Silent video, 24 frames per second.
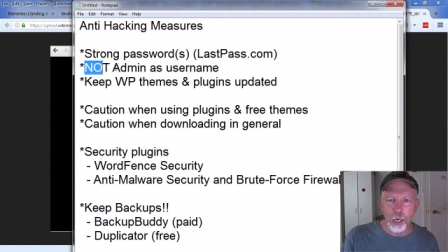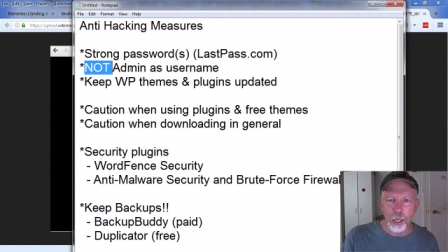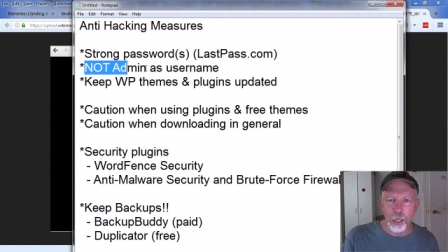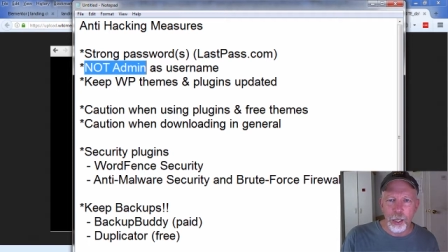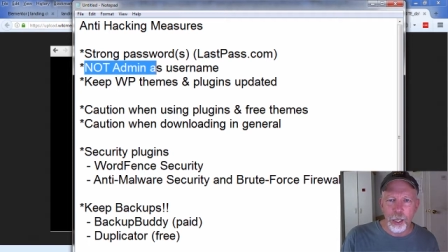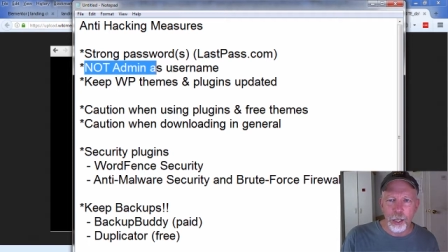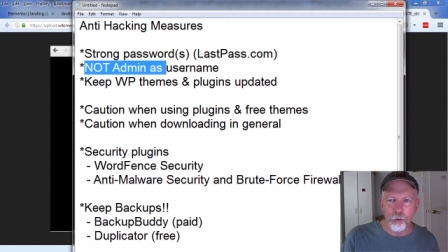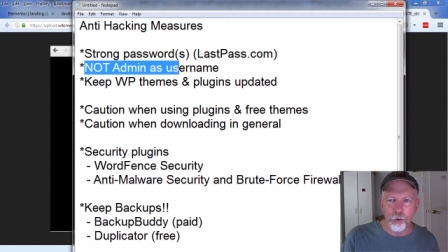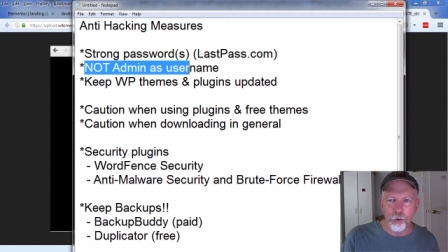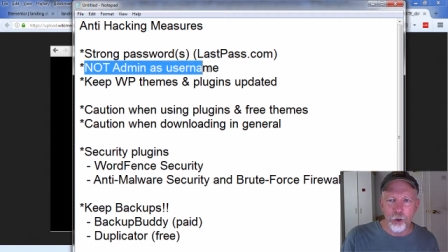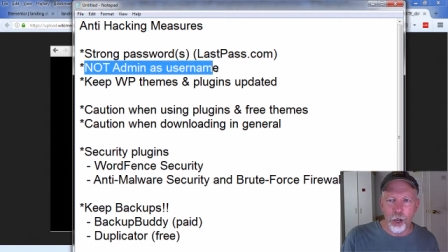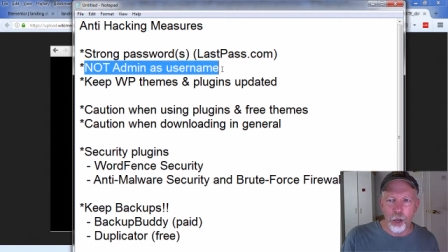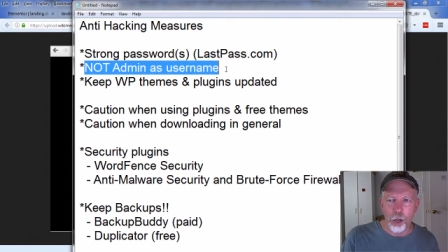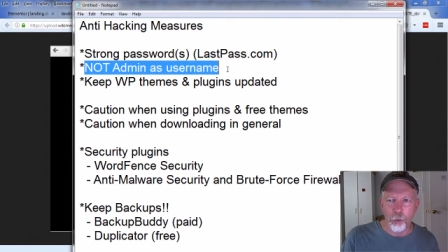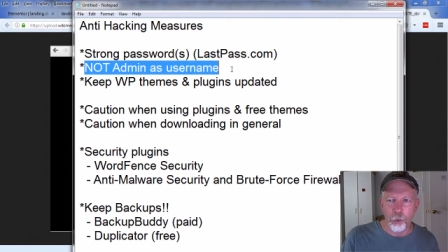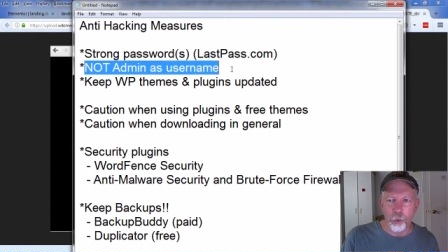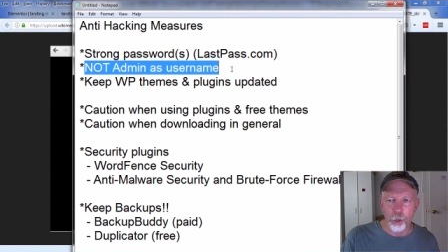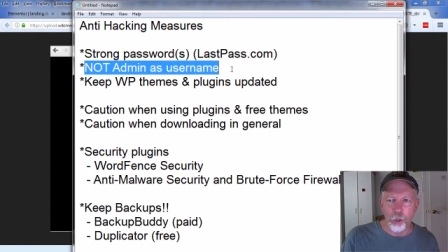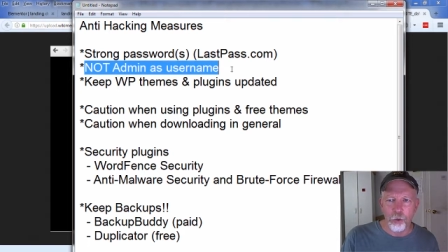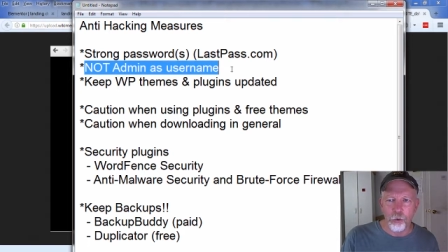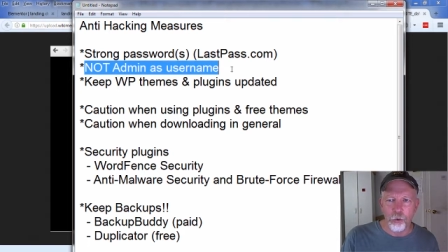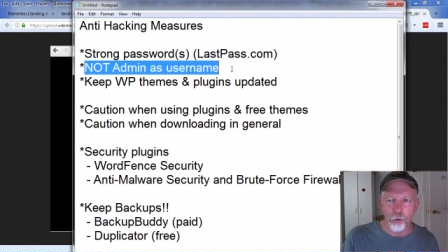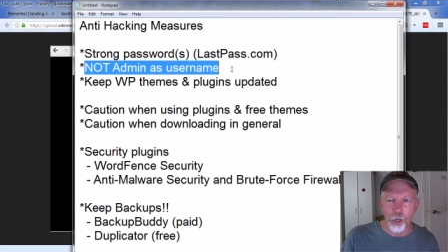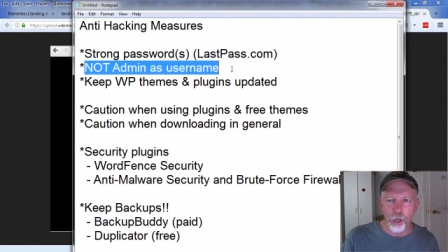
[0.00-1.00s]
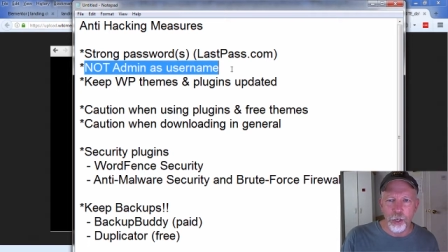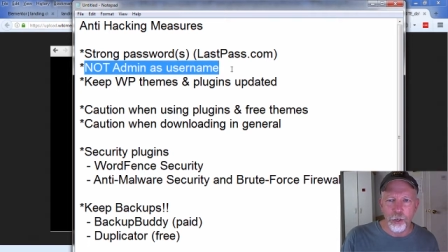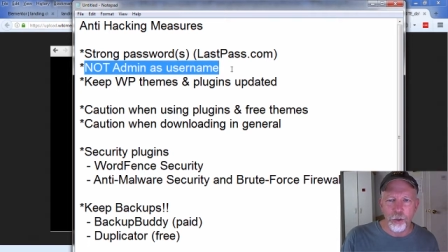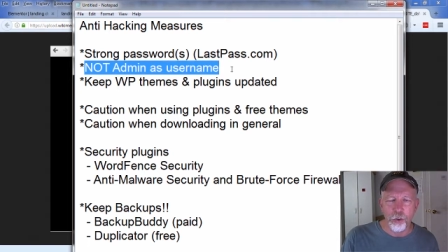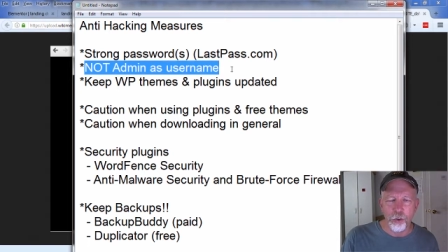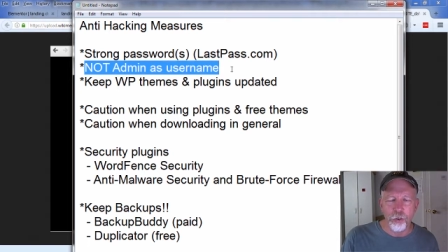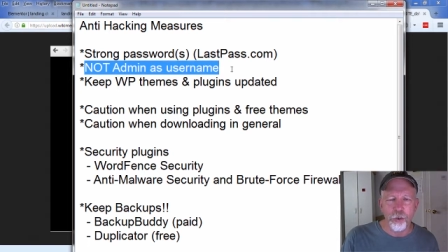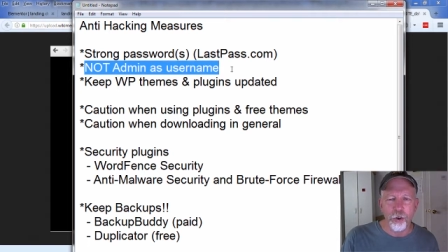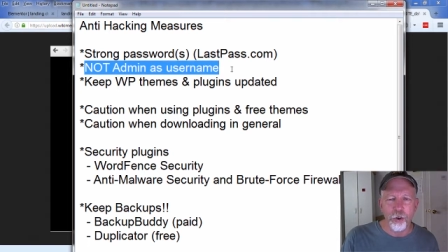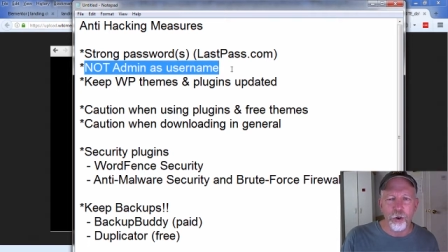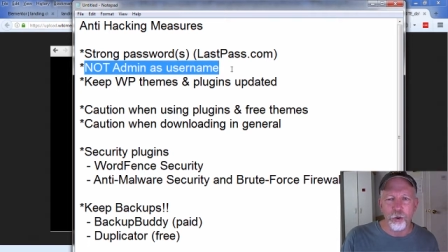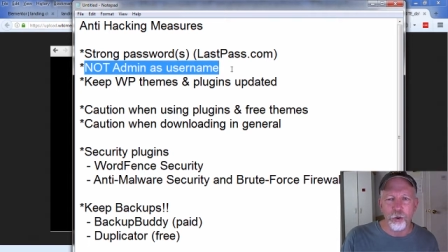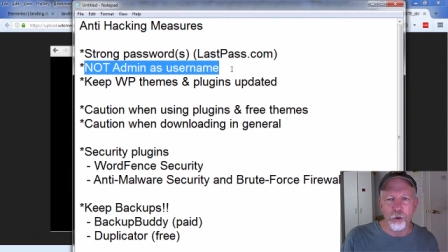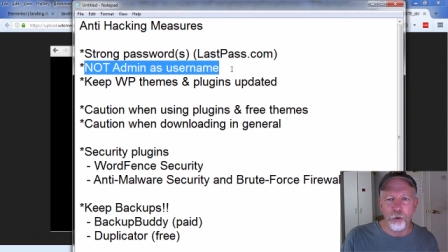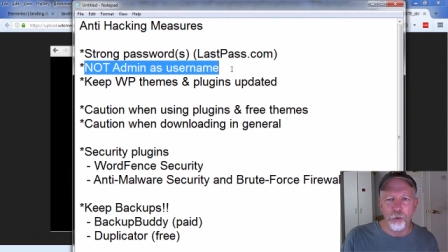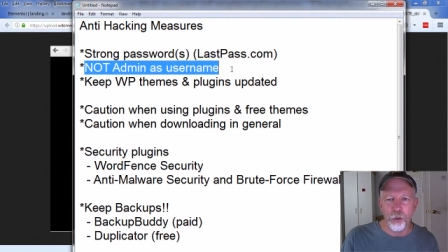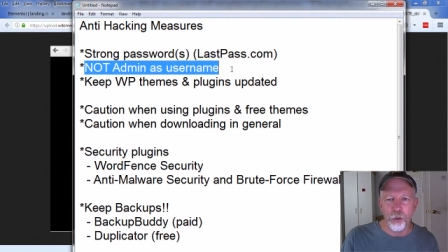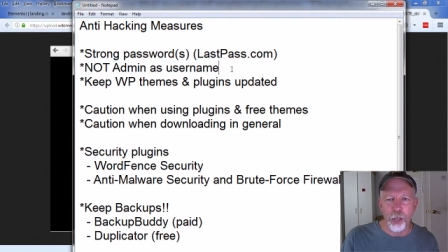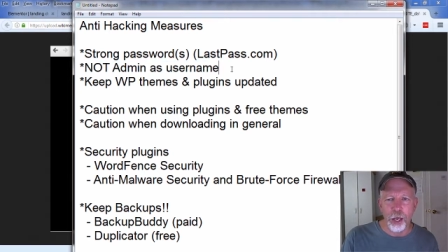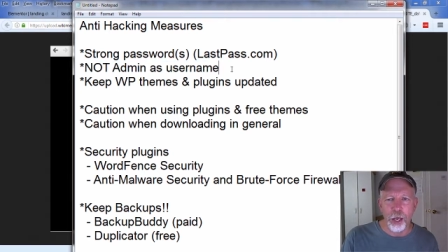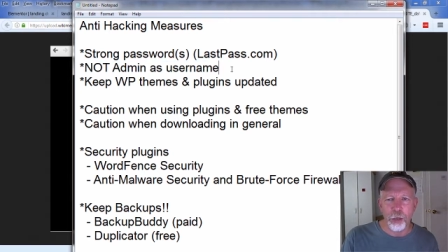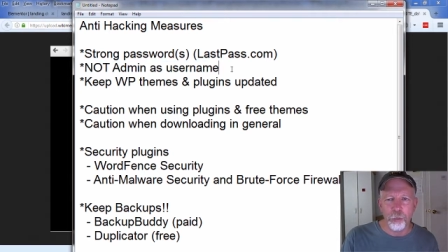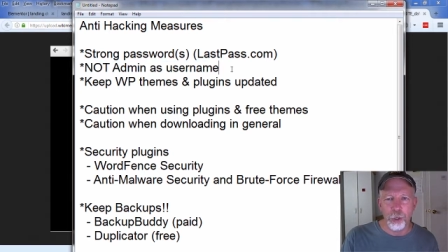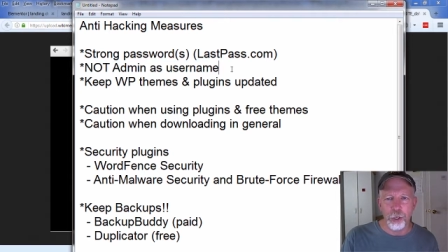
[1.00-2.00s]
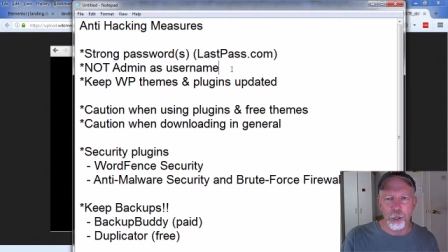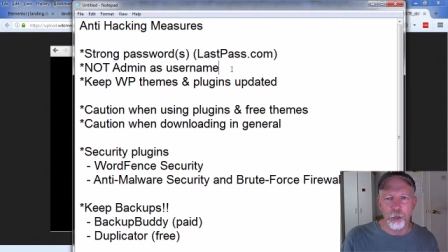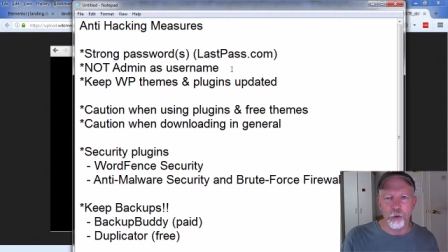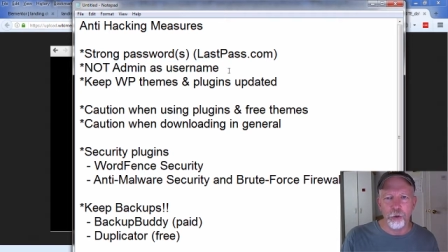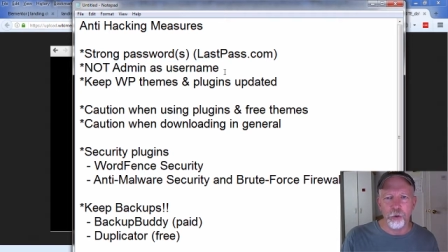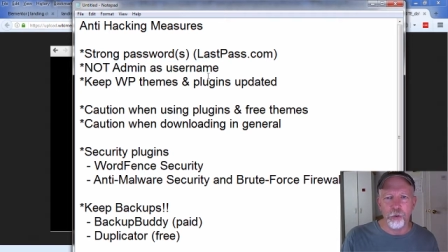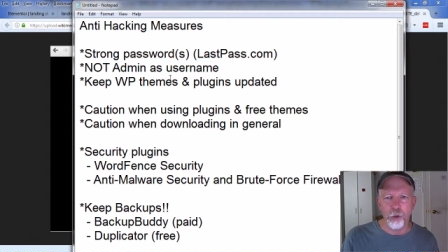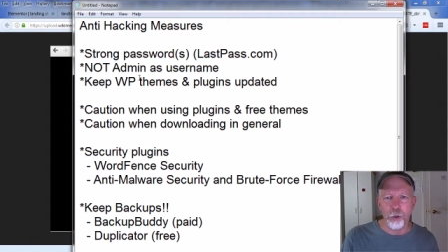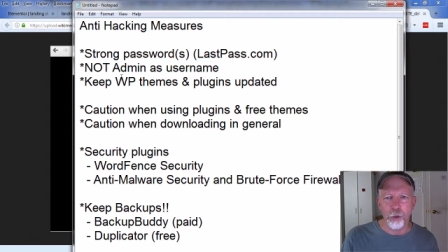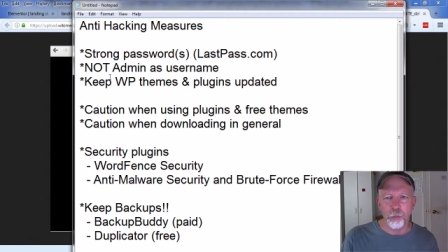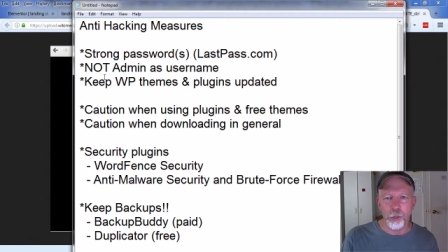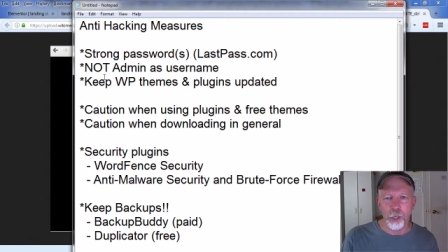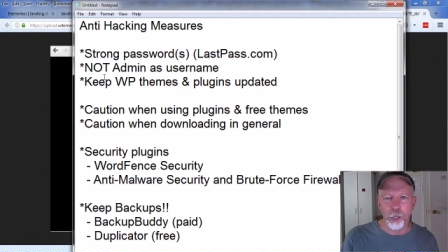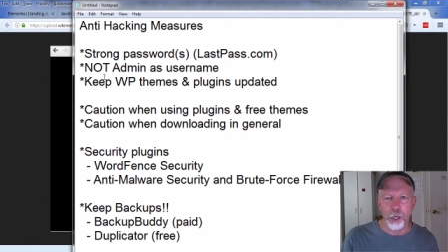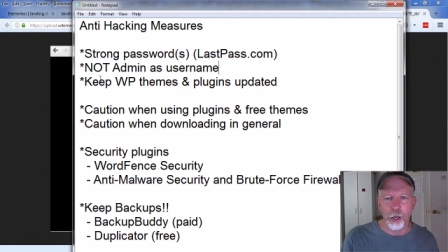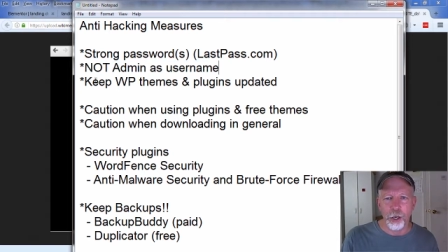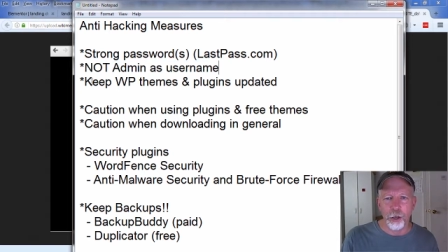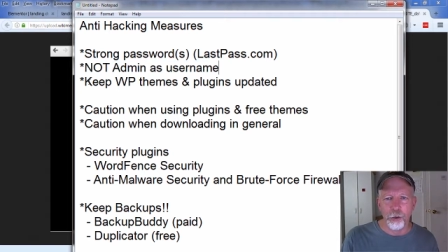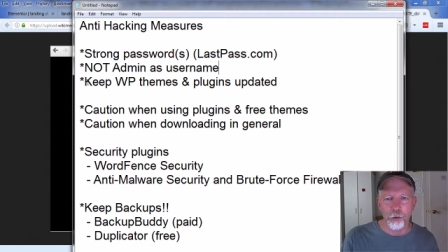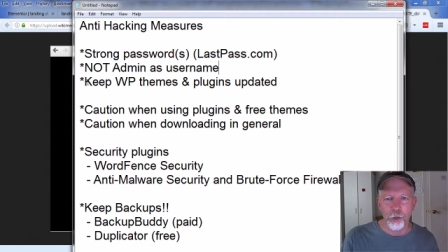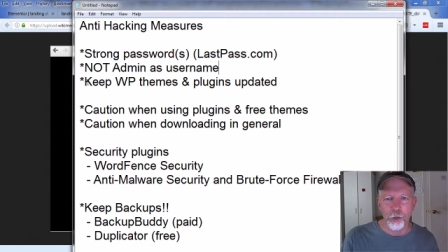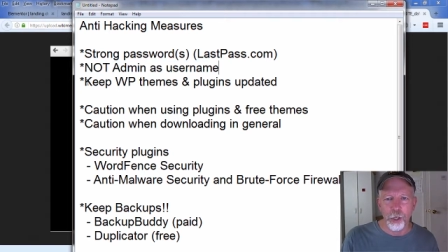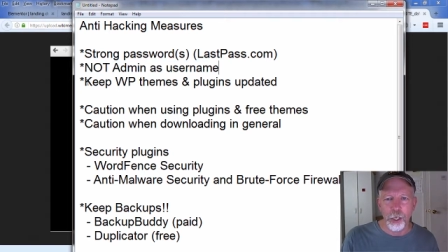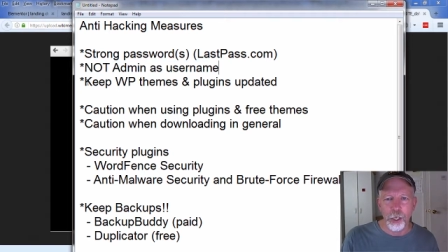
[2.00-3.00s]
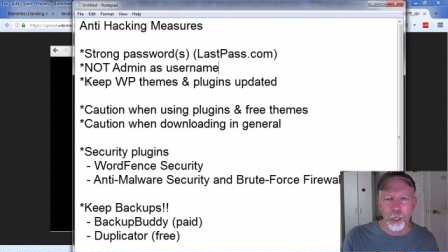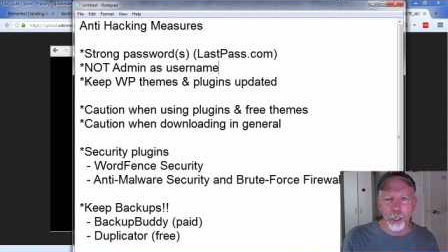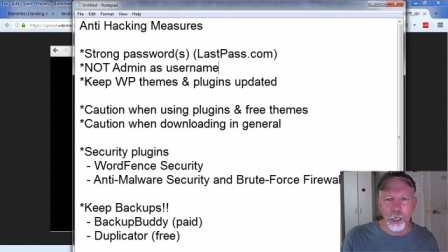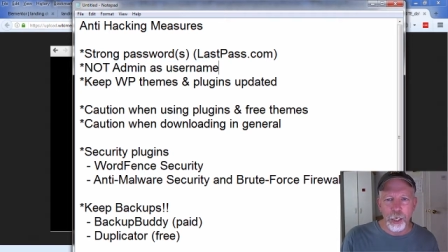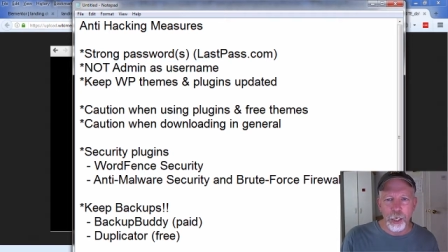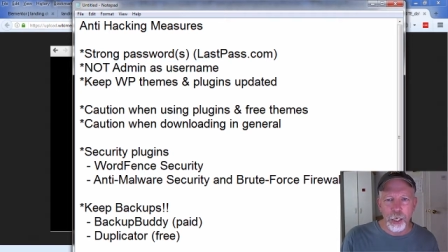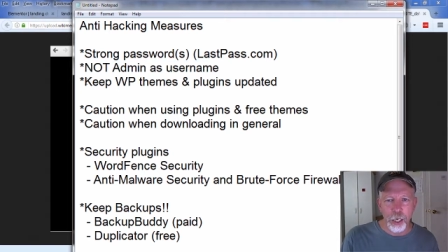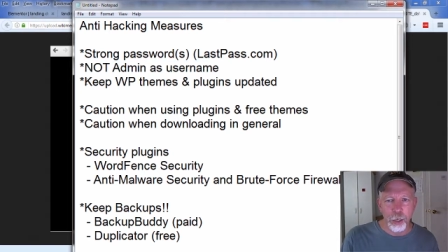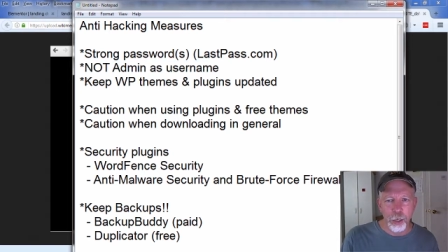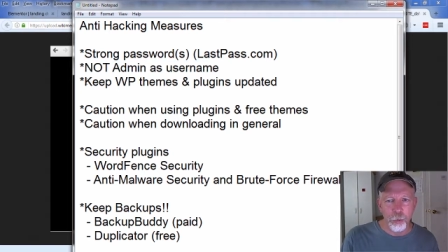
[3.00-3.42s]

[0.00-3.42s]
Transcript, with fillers: Uh, that's all I'm going to say. Just don't use admin. Use something else.